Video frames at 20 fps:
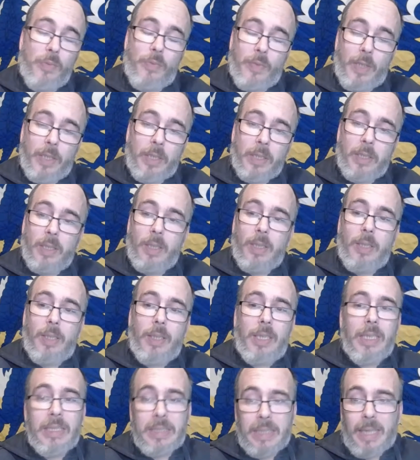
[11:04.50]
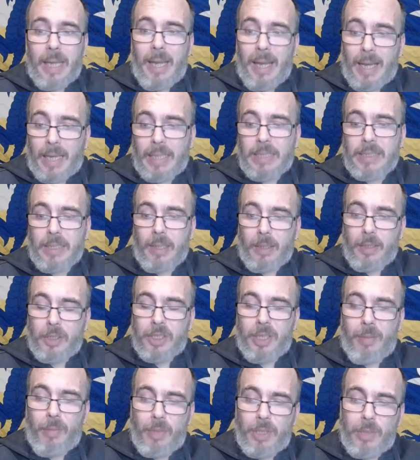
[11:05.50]
think he's an excellent
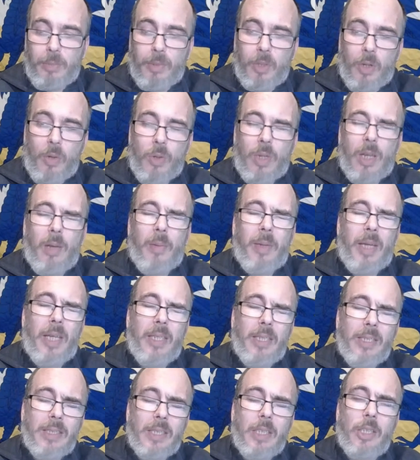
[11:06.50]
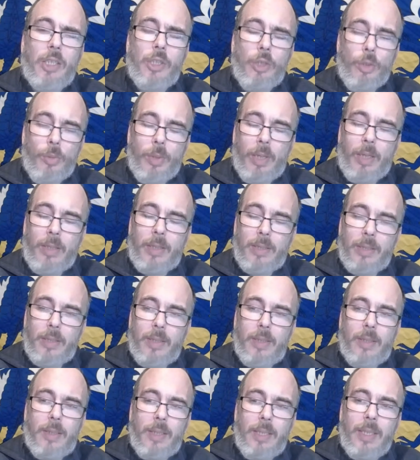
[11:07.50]
Championship goalkeeper and he's a unit.
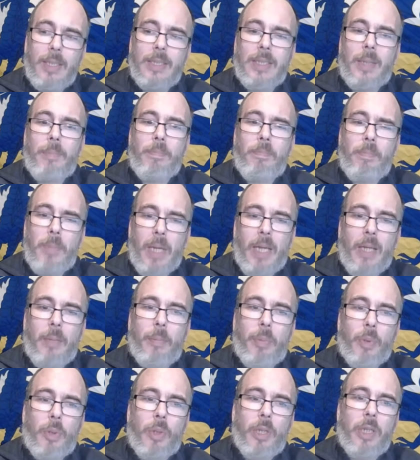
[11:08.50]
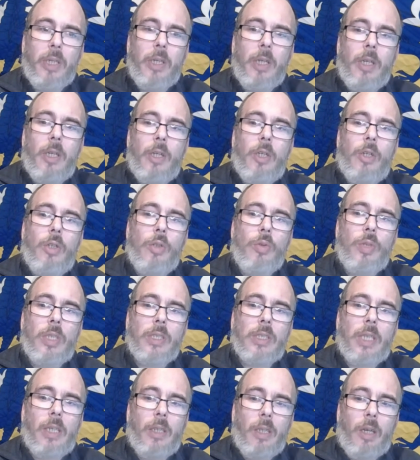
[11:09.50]
He is a big boy who
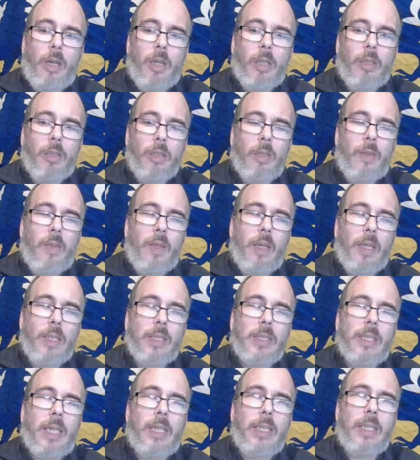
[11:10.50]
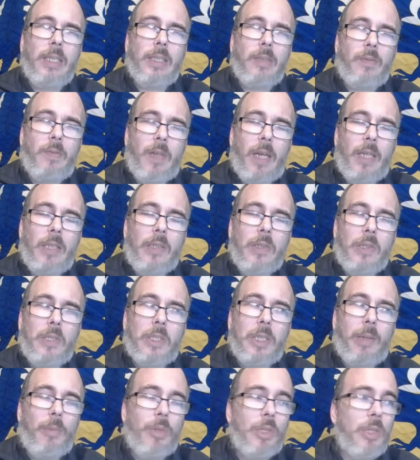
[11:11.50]
does a lot of good things and he's a very good
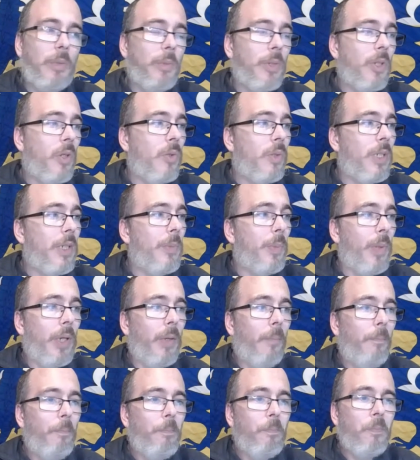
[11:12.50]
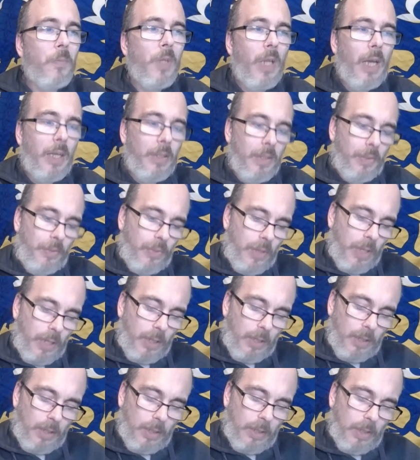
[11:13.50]
Championship goalkeeper. And the
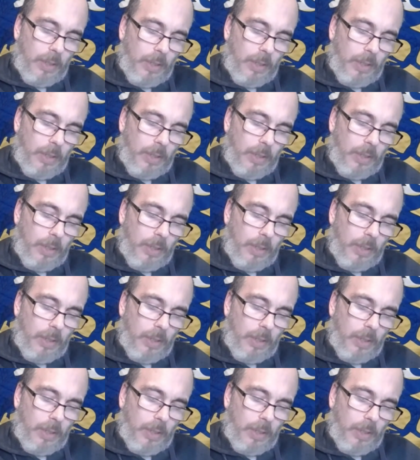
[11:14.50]
thing,